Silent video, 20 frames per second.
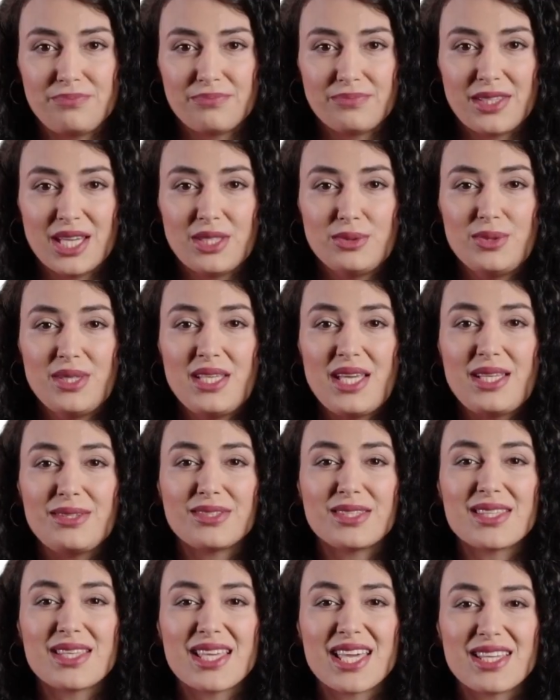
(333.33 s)
As we come
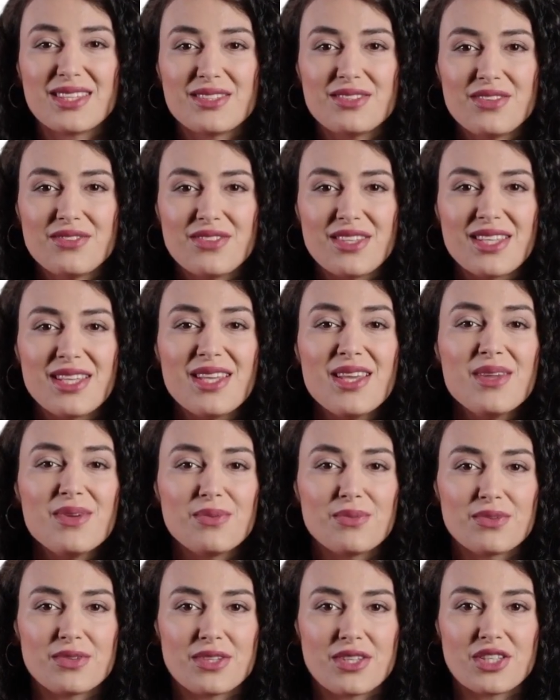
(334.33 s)
to the end of the
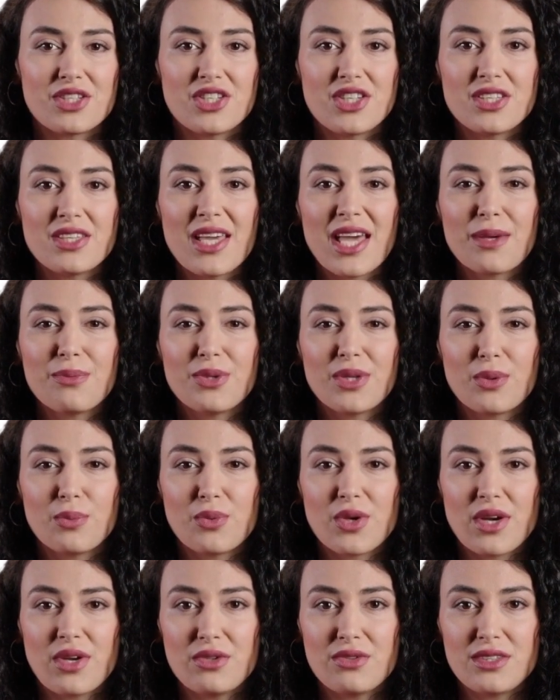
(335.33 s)
video, you should now be
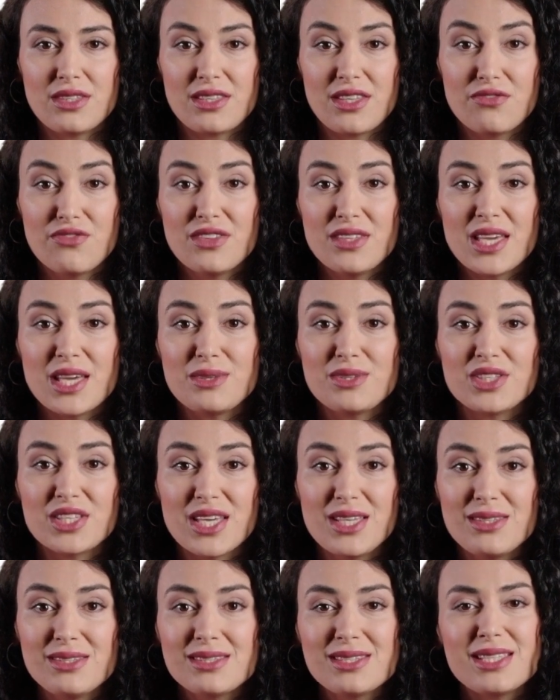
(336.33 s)
aware of the different
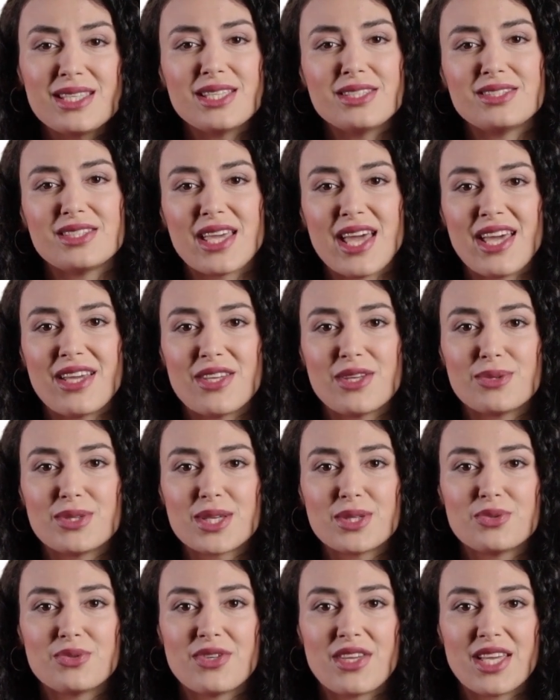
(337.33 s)
options as to how you
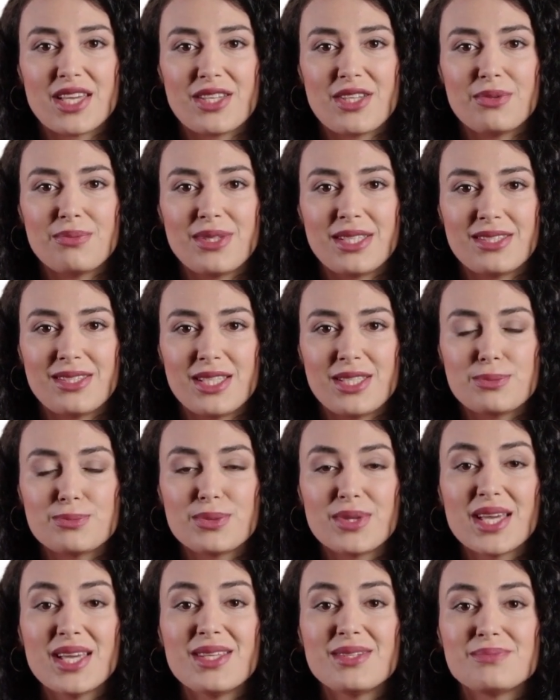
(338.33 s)
can create your business
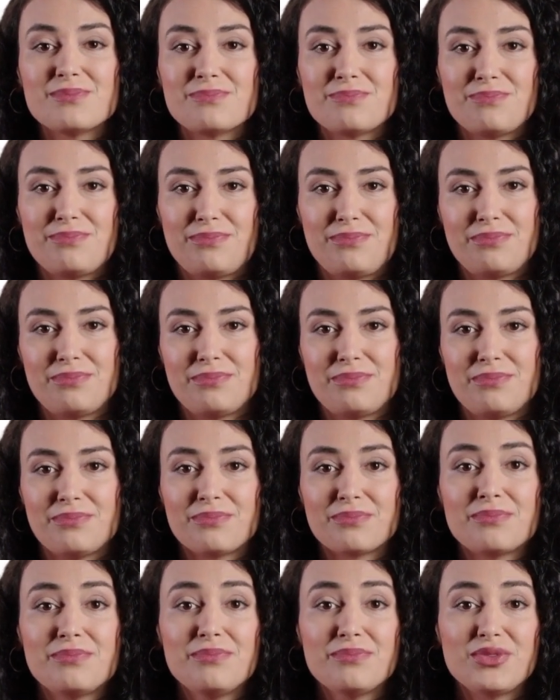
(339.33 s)
plan.
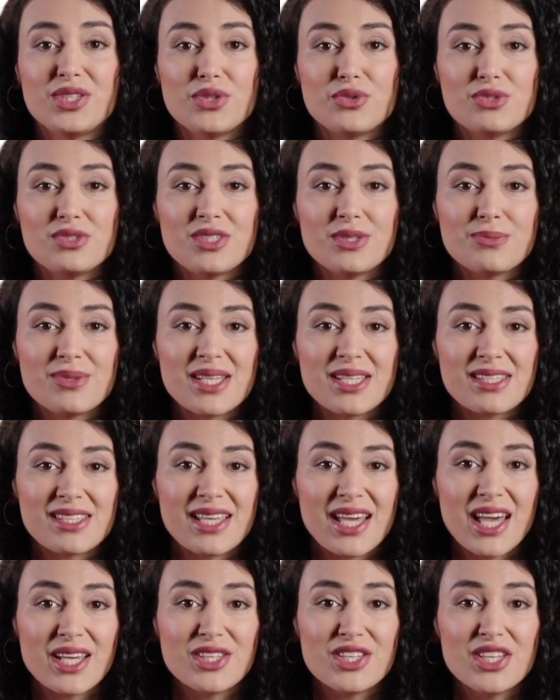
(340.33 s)
There are some
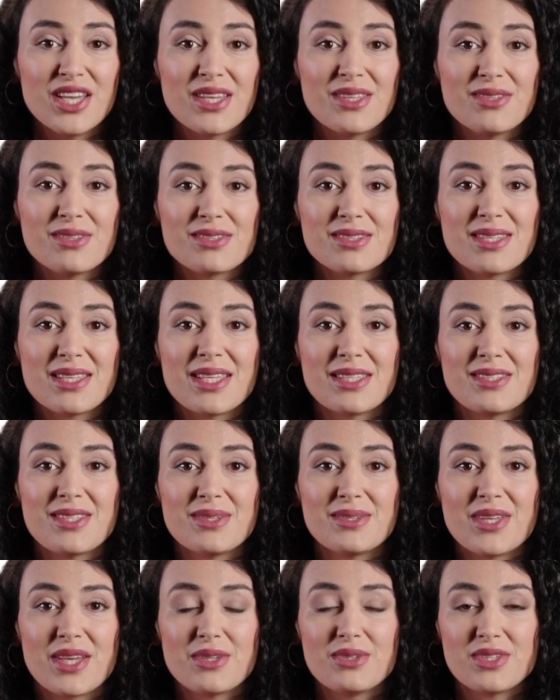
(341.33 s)
easy options and
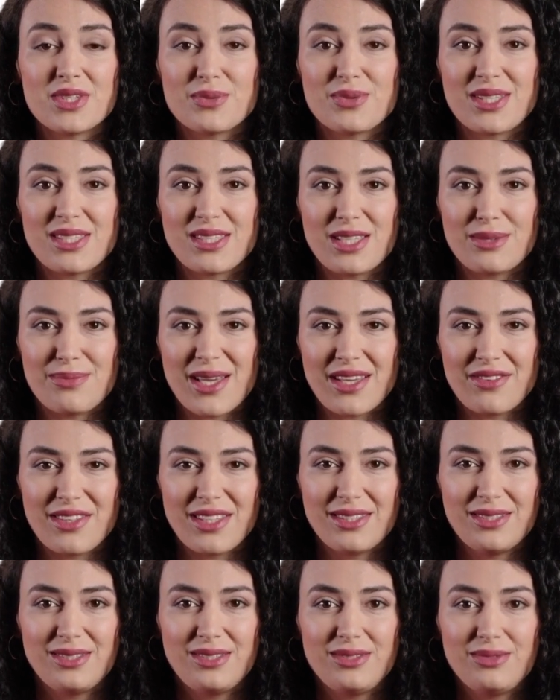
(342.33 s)
some not so easy
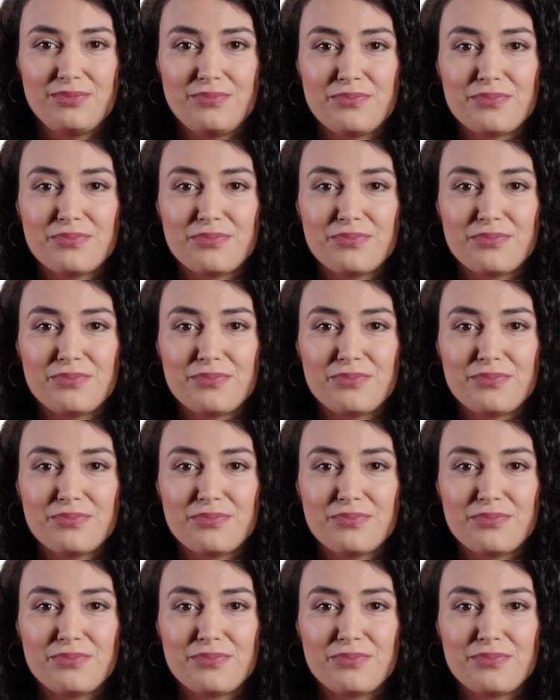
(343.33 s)
methods.